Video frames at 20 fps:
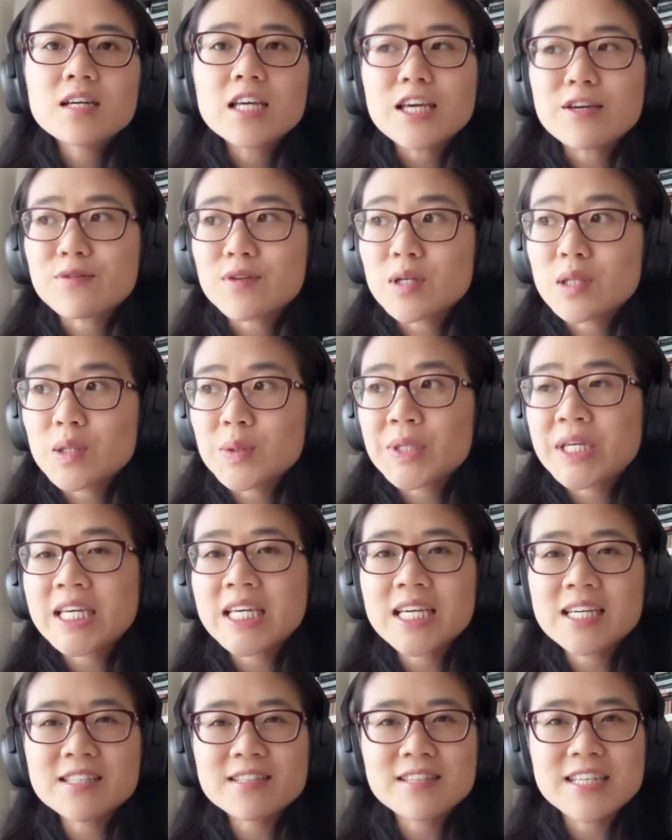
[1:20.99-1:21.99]
If you're
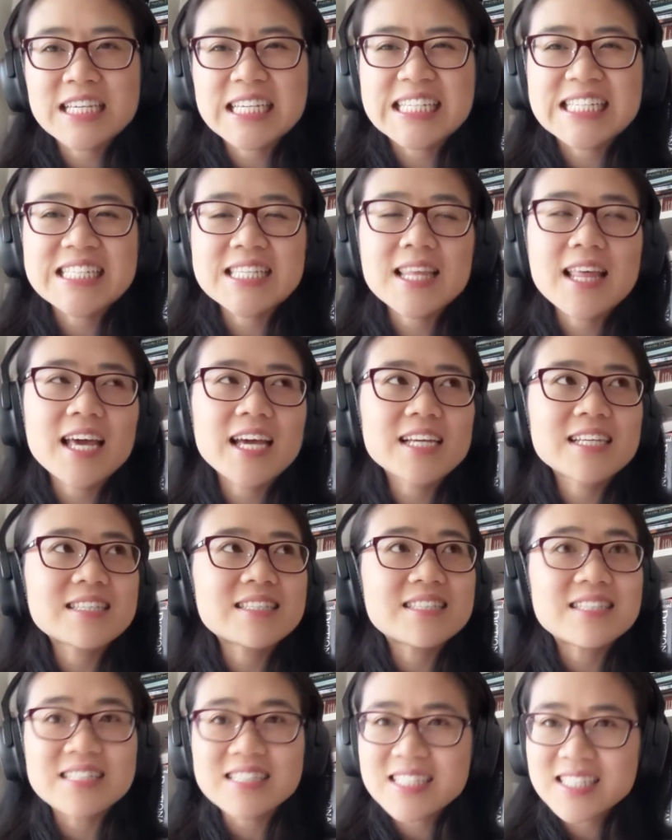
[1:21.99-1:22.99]
looking at things like
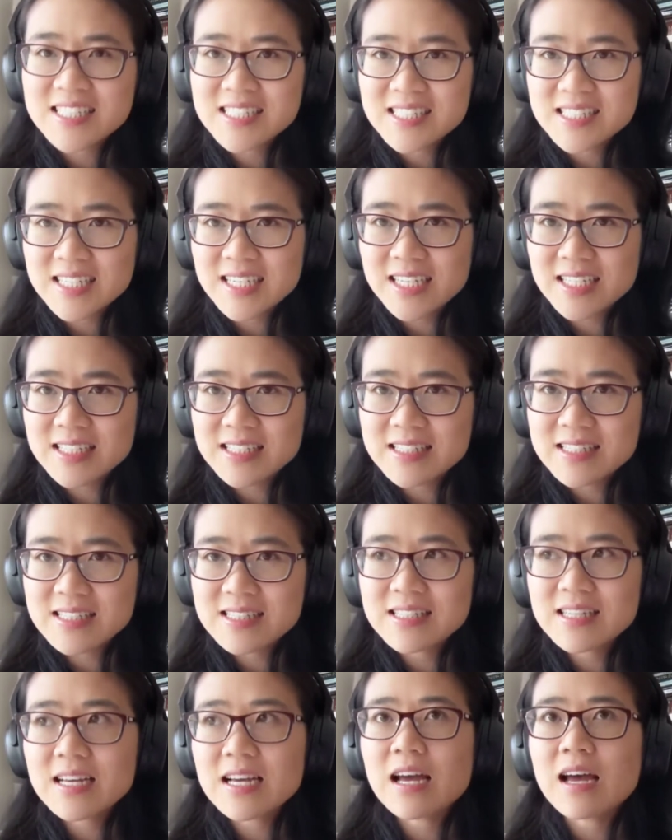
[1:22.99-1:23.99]

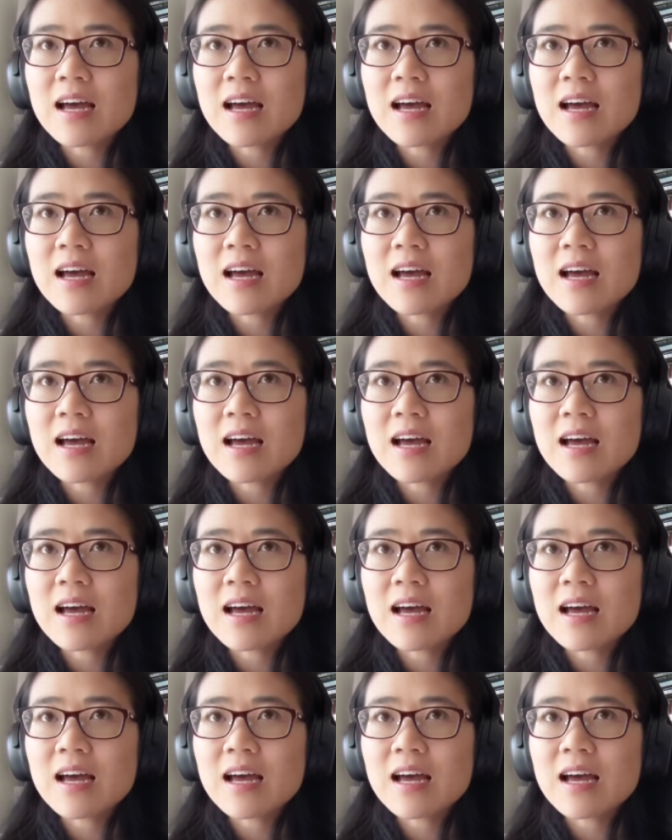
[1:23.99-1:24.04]
statistics,